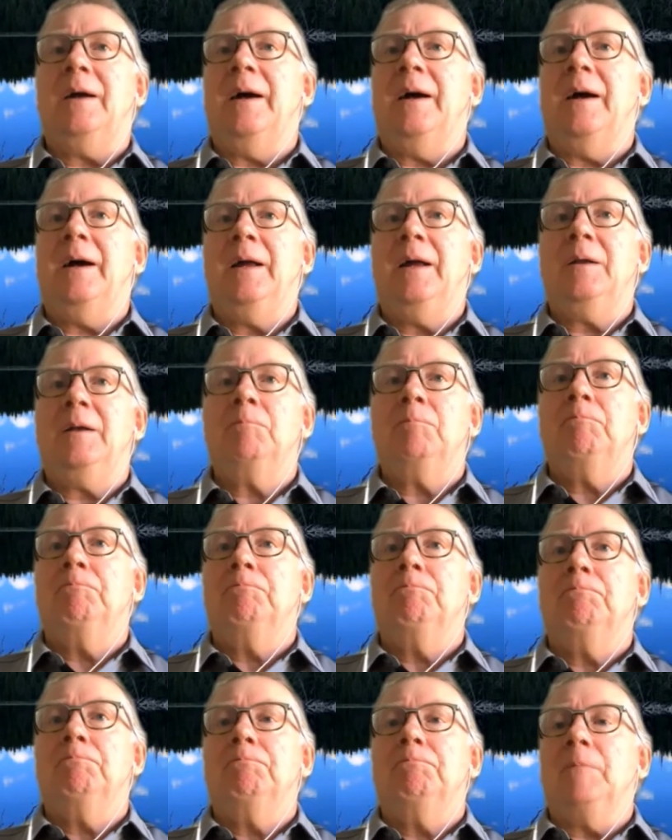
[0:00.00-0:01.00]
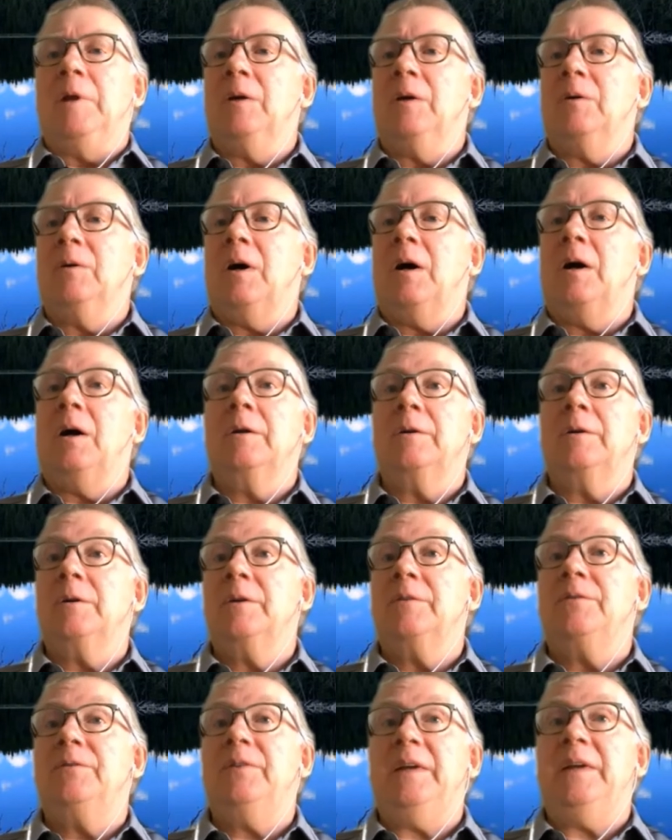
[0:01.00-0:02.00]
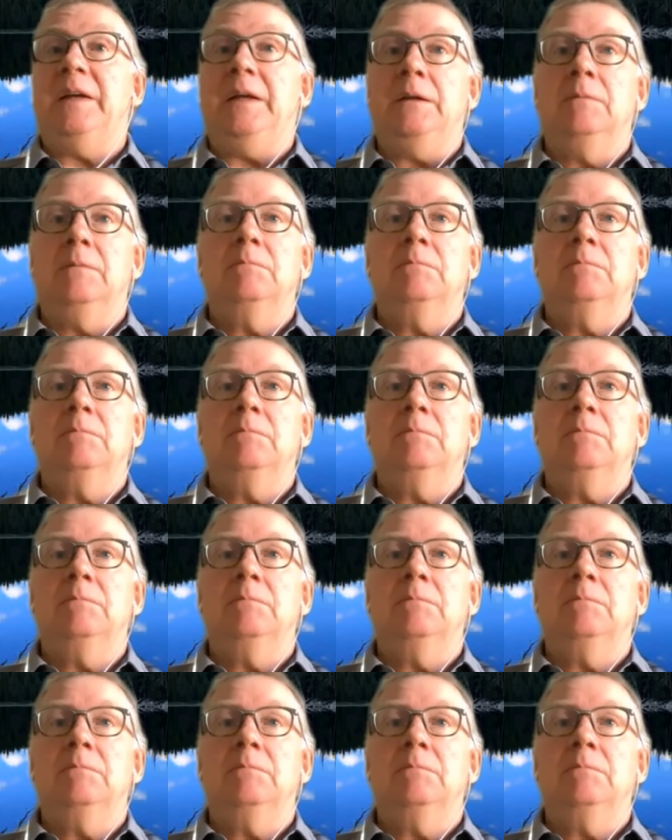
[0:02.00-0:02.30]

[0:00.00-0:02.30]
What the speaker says: at, you know, 100 feet,